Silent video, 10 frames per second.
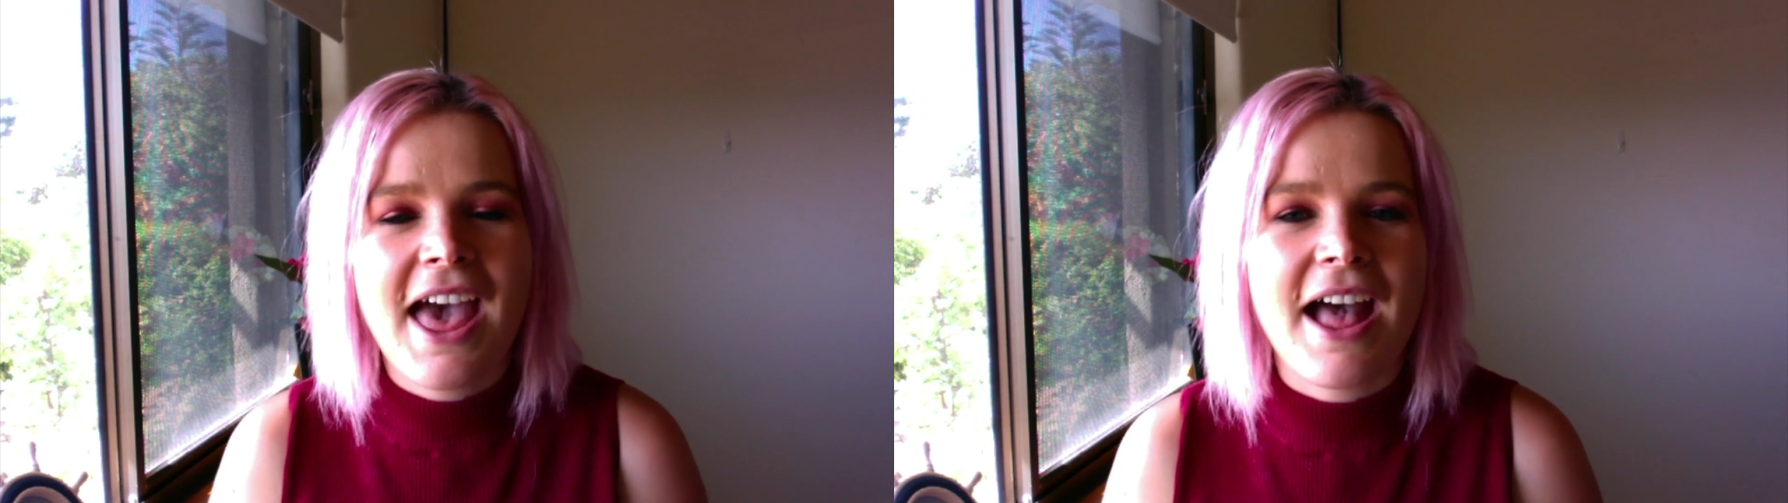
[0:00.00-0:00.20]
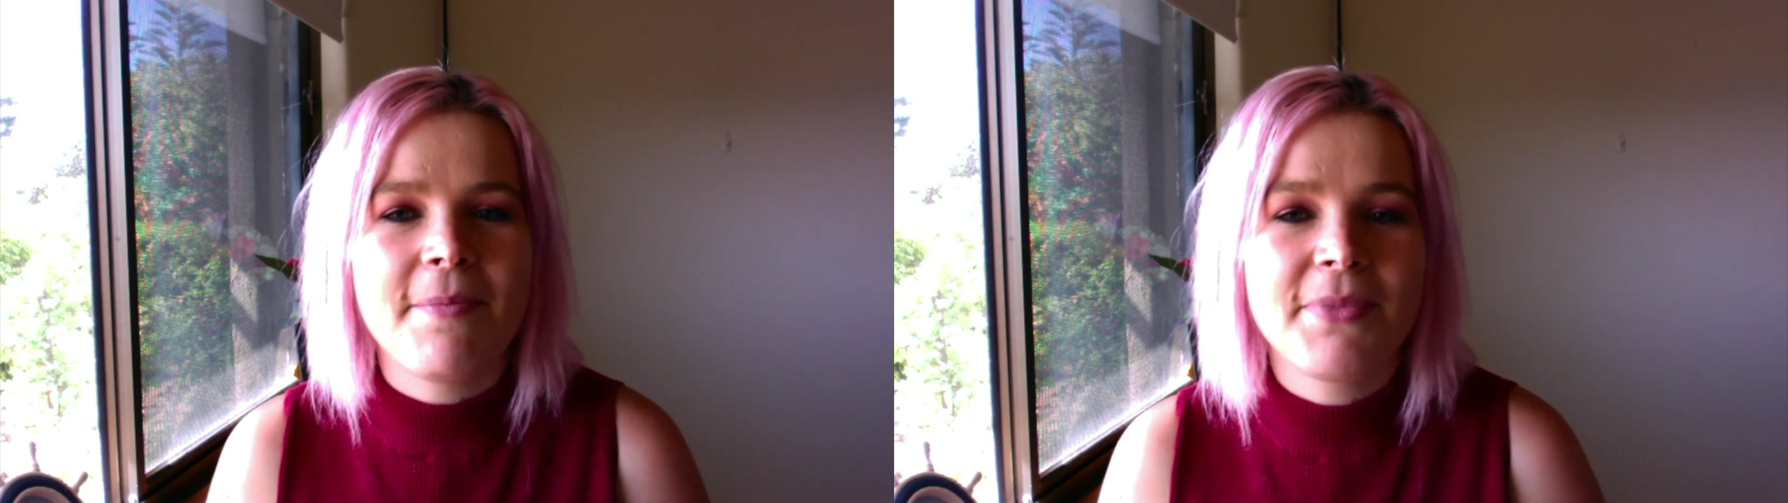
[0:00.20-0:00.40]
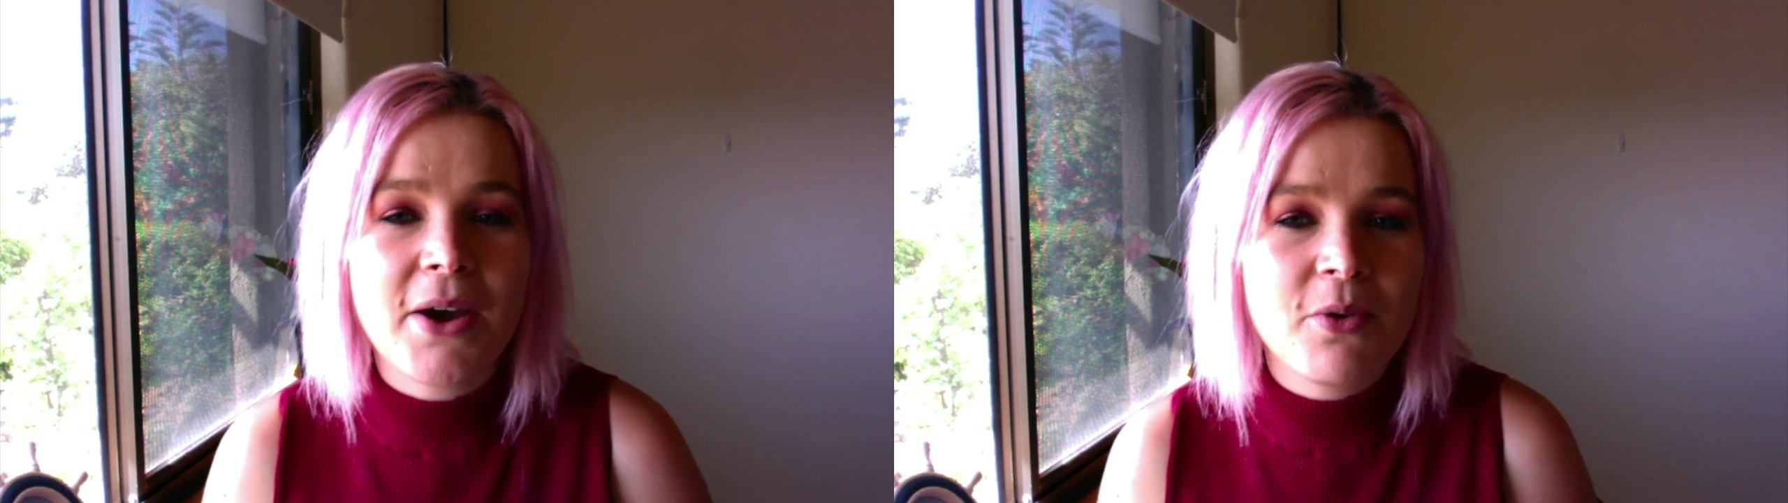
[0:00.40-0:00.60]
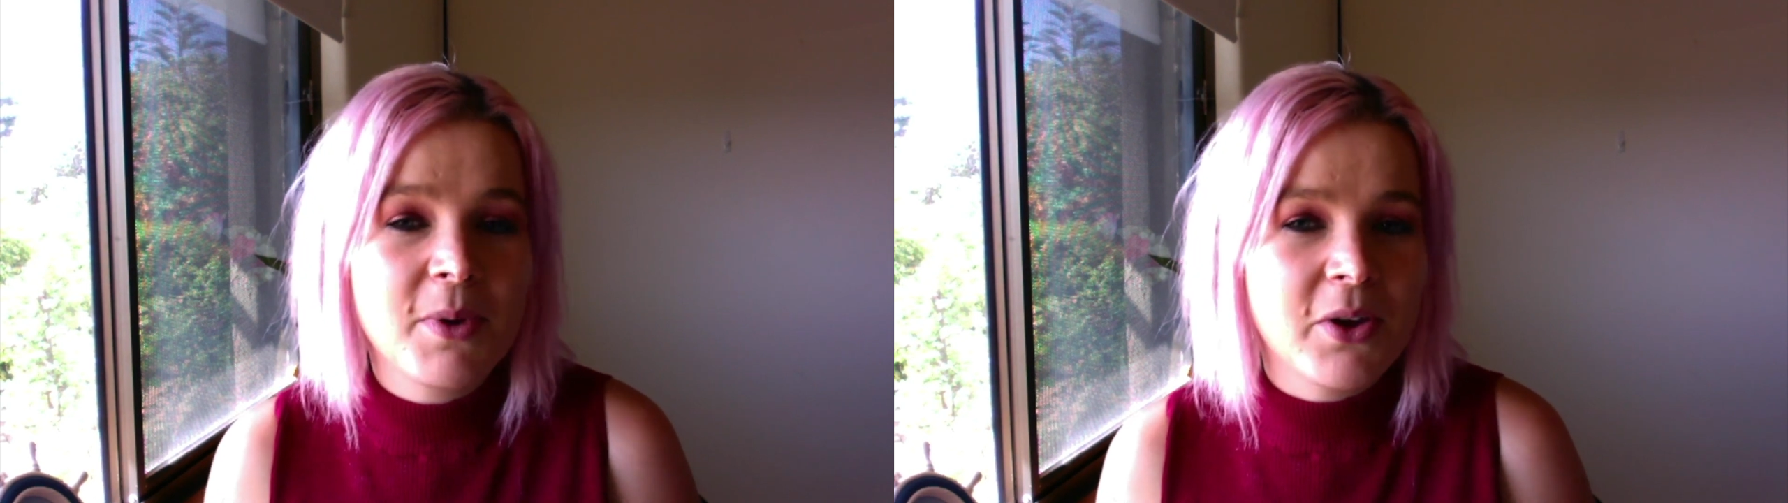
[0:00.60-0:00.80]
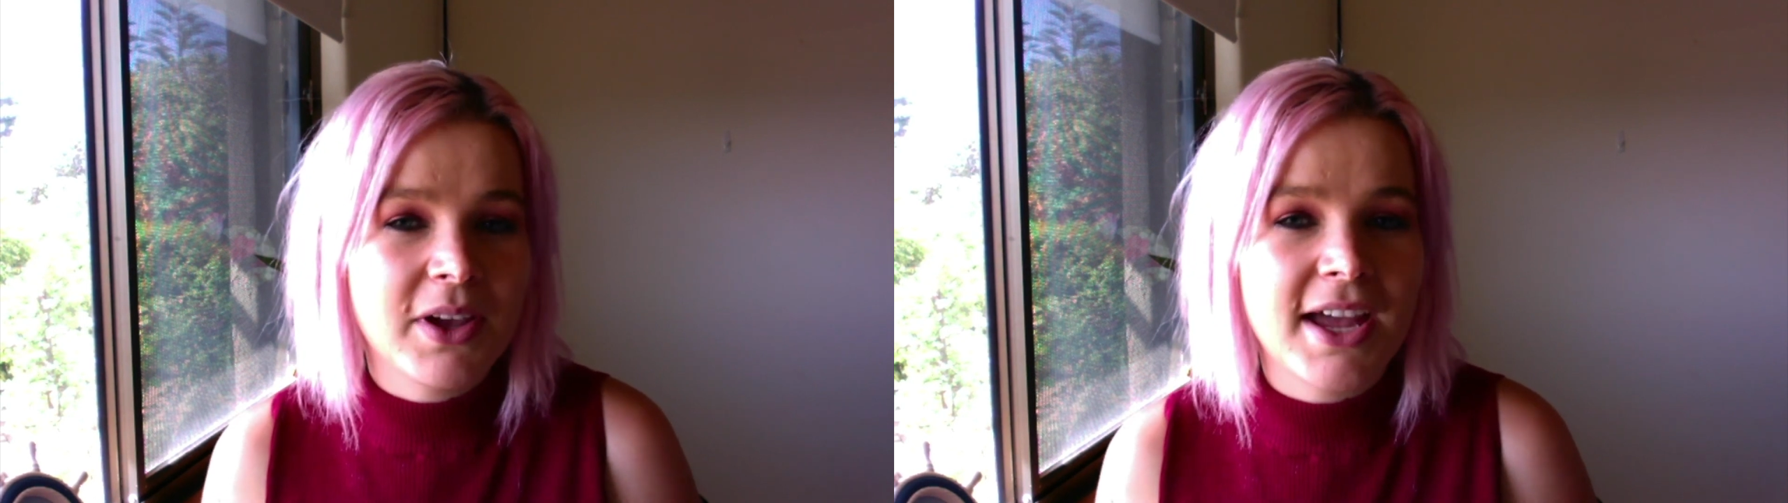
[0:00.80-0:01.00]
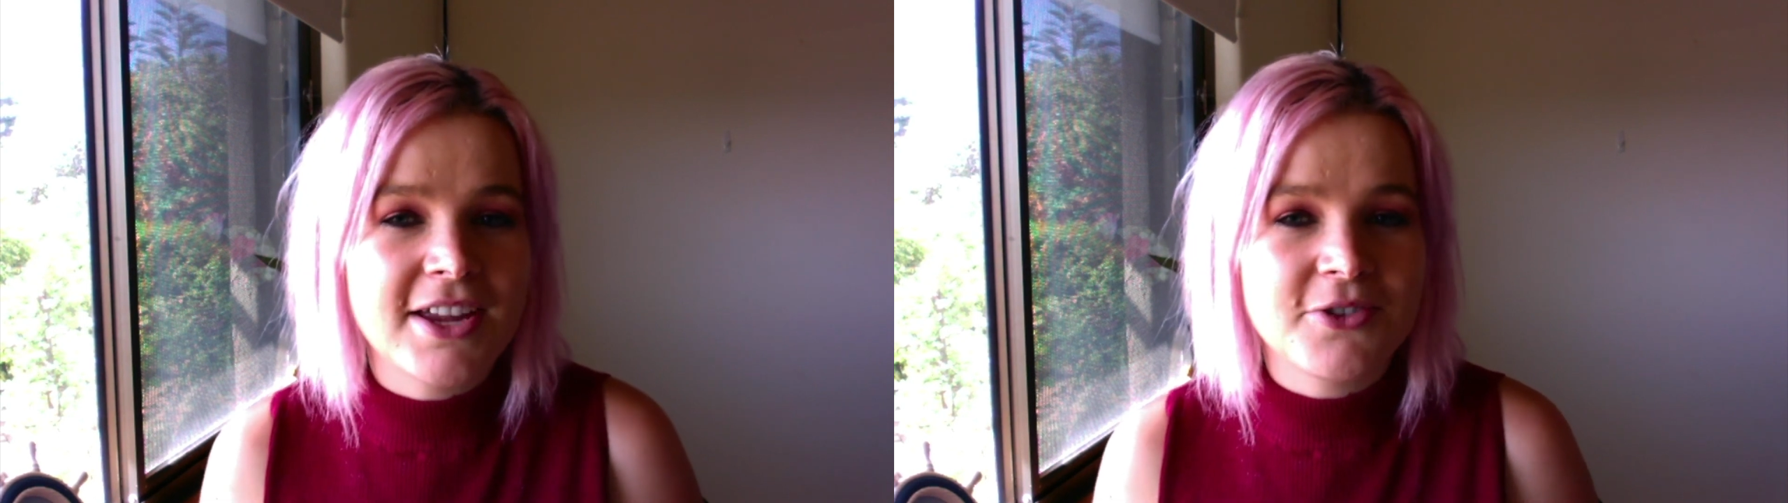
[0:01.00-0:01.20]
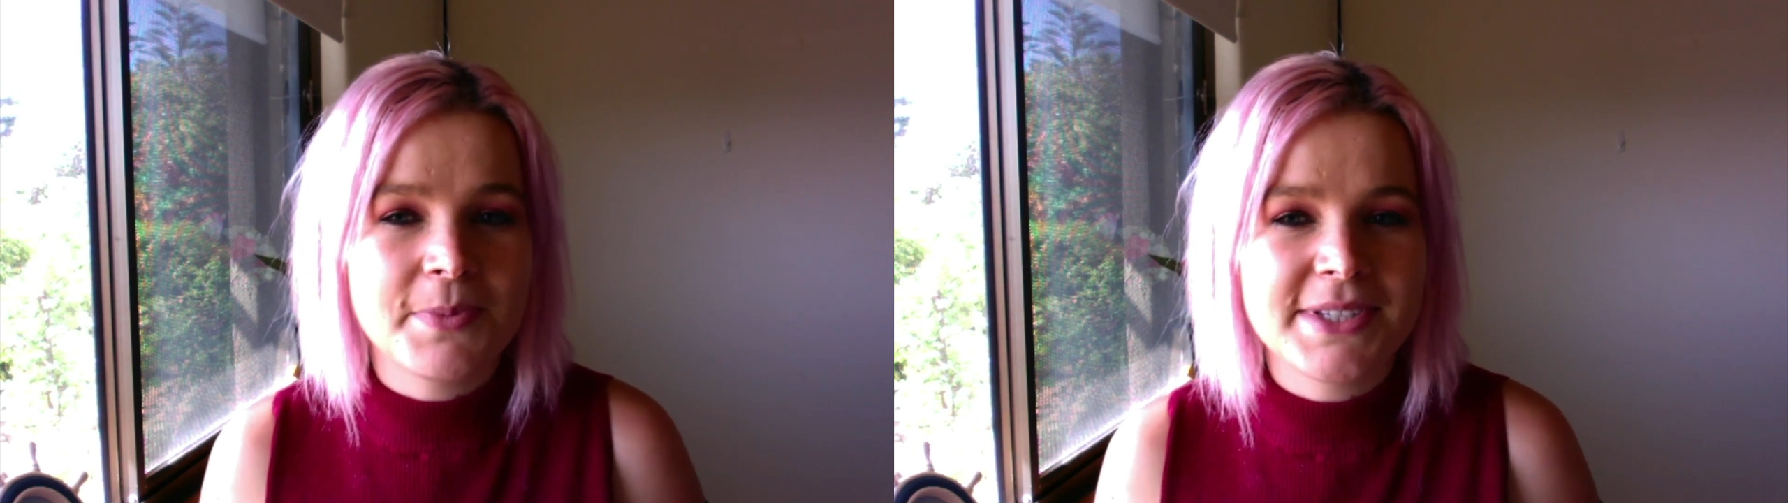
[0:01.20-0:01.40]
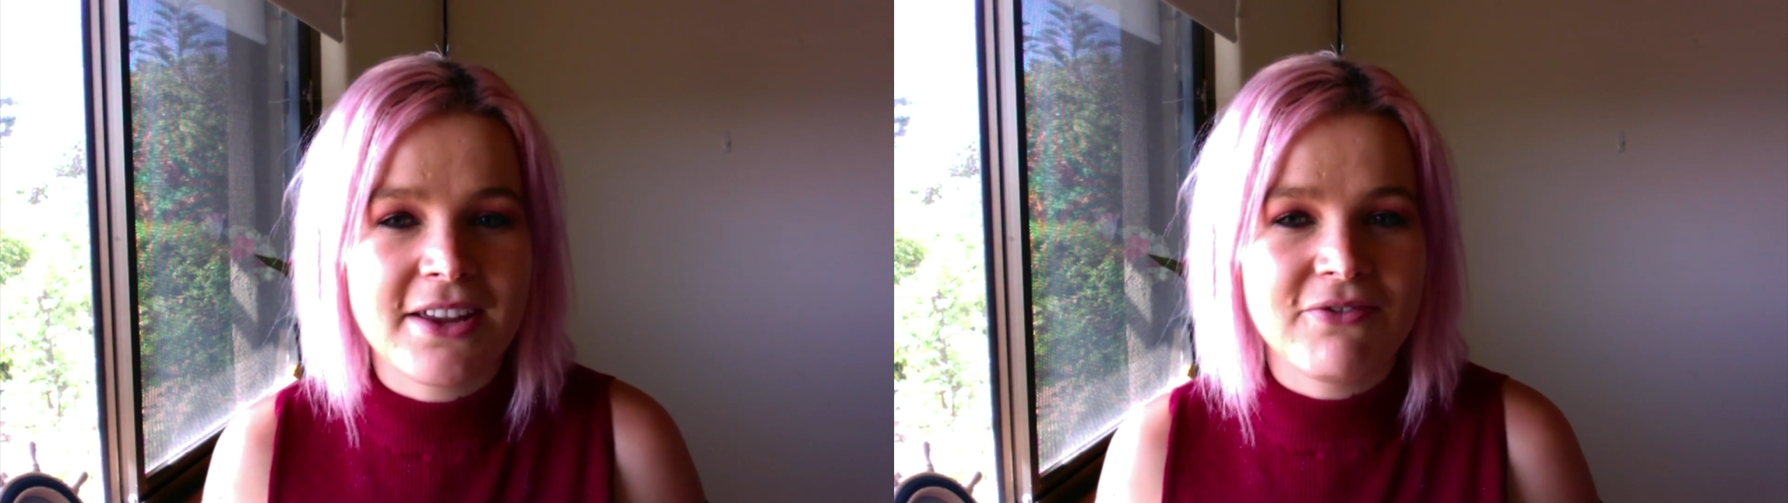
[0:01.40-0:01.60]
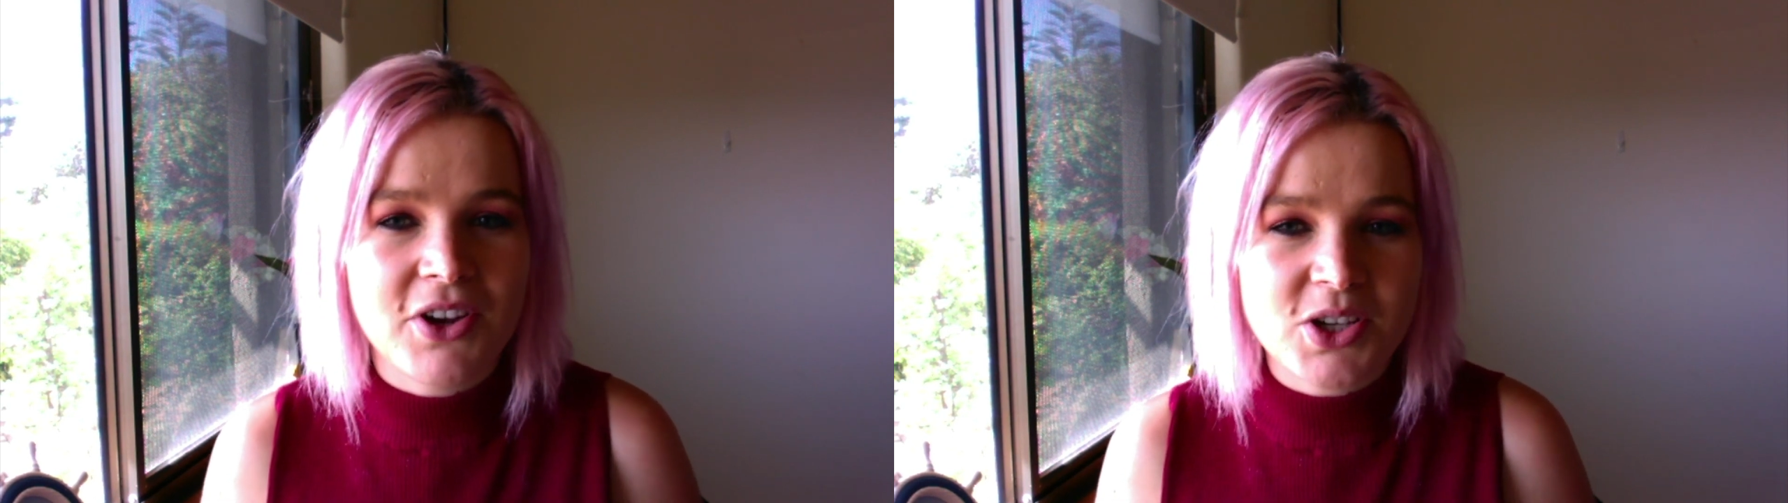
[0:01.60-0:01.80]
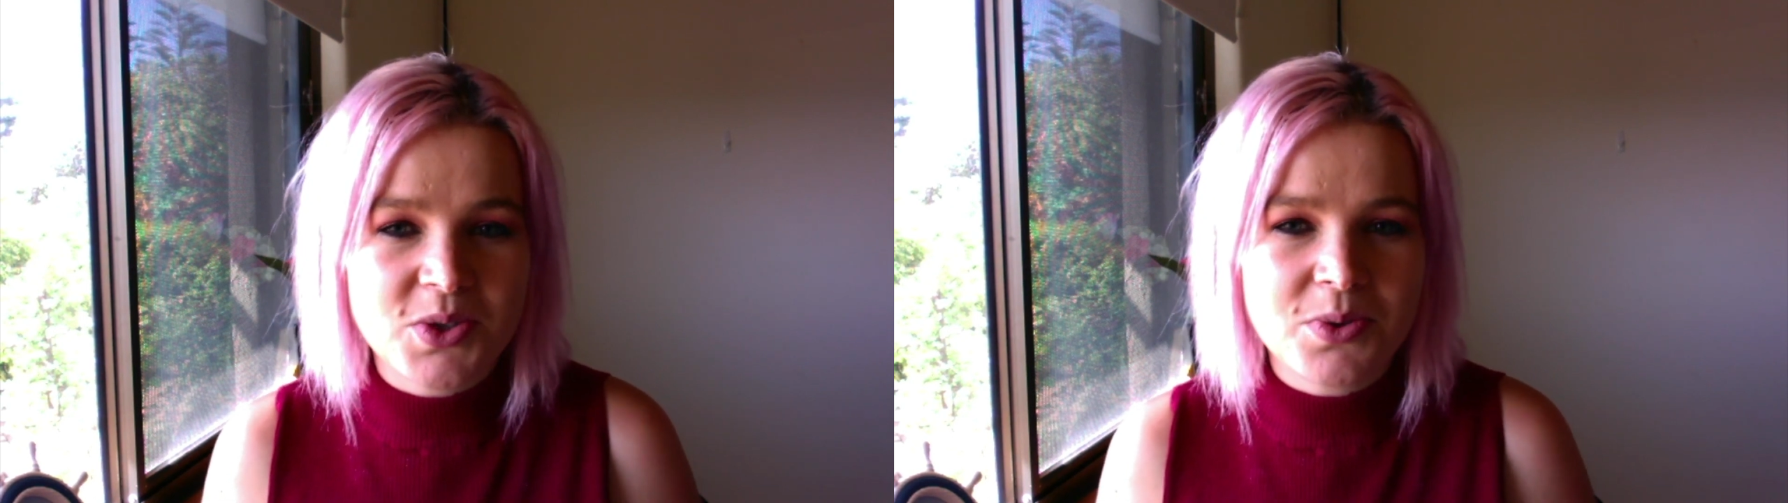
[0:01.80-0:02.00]
That will be going 100%
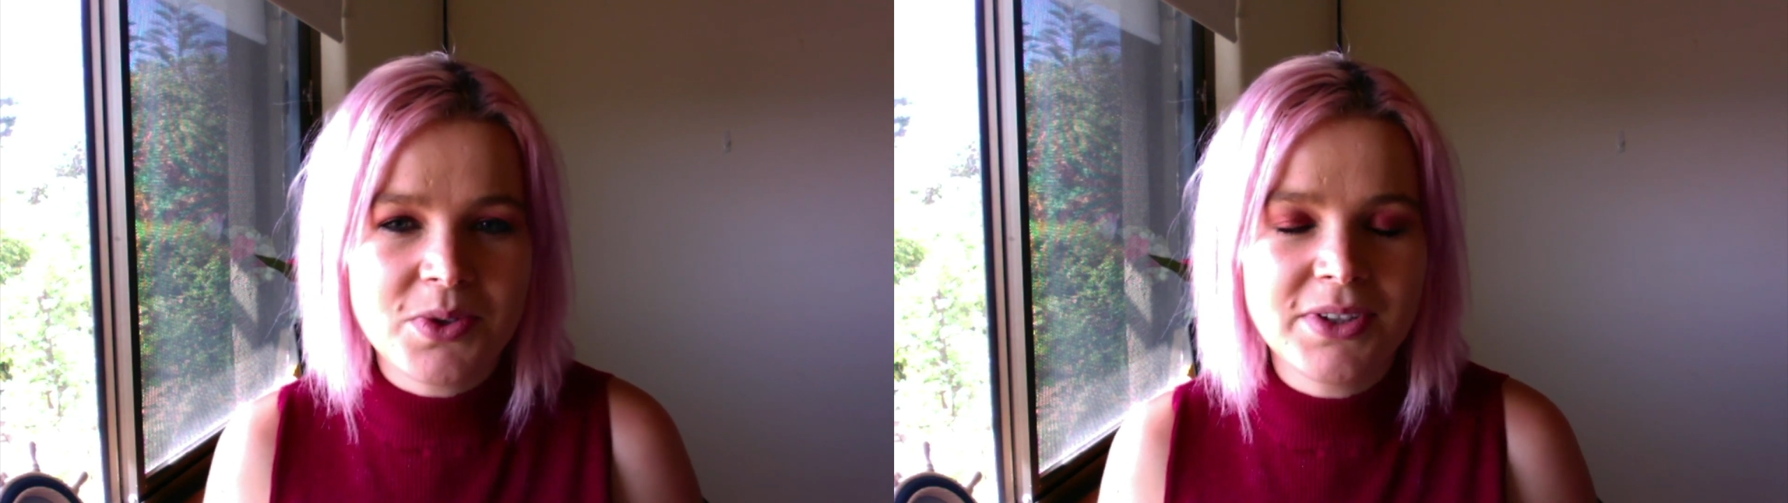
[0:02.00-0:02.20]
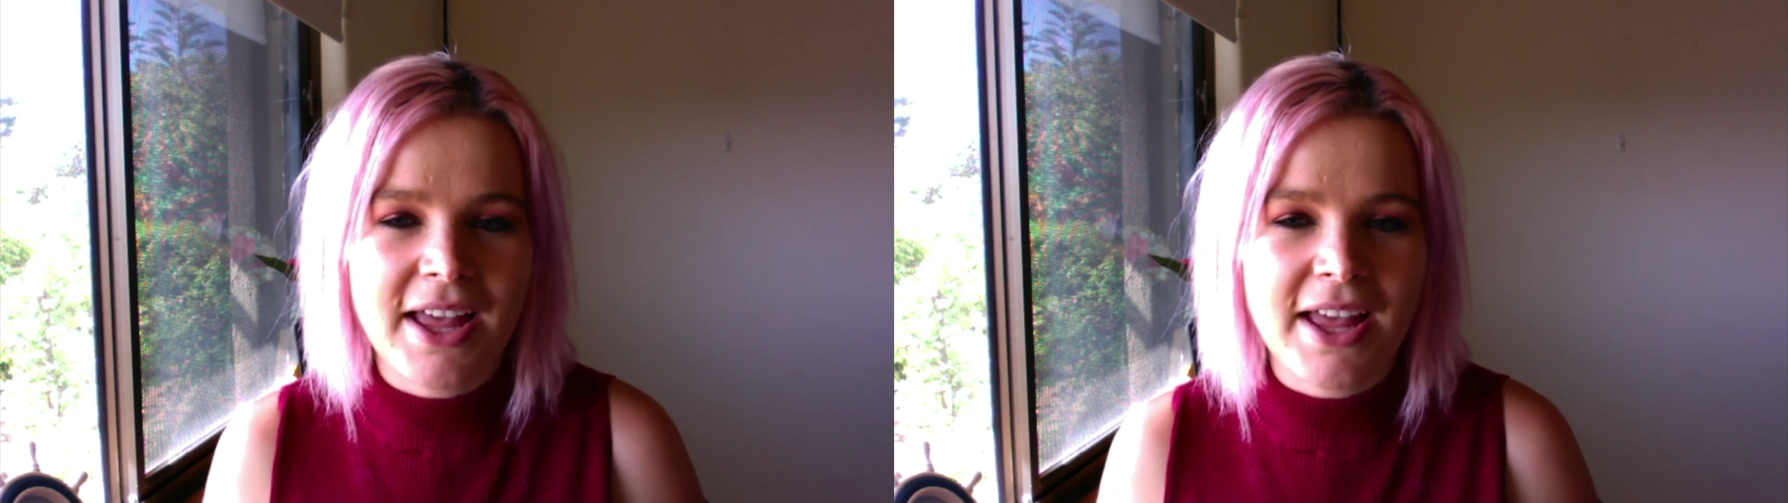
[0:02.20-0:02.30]
virtual.